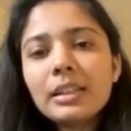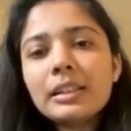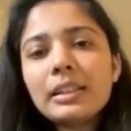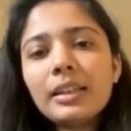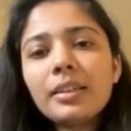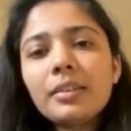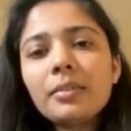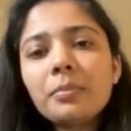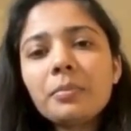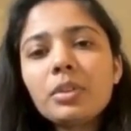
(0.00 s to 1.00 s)

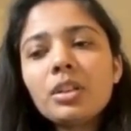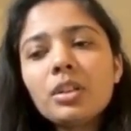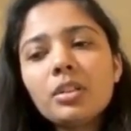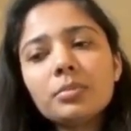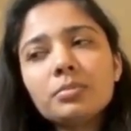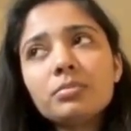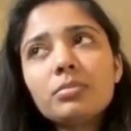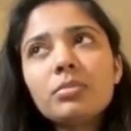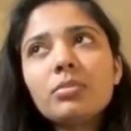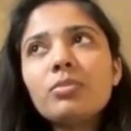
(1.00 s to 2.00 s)
Then
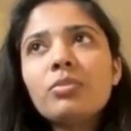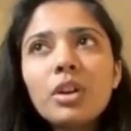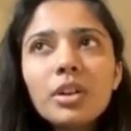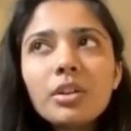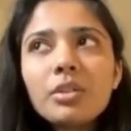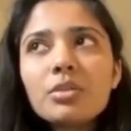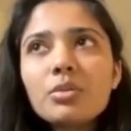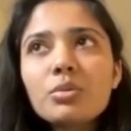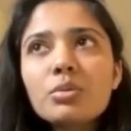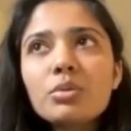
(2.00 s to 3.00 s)
one or
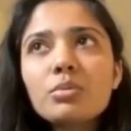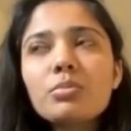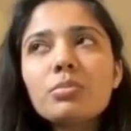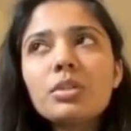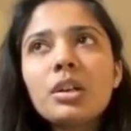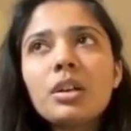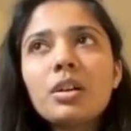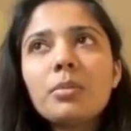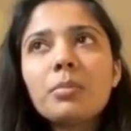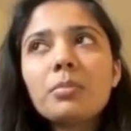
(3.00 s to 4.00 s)
two
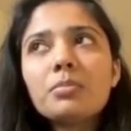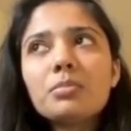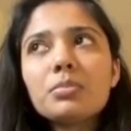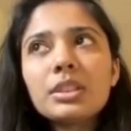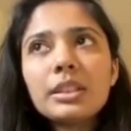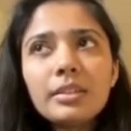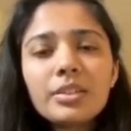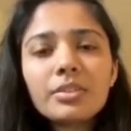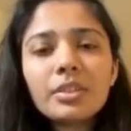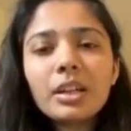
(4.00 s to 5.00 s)

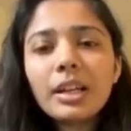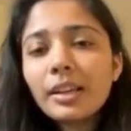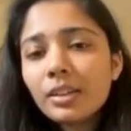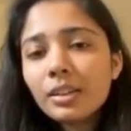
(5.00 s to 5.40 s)
seniors were like,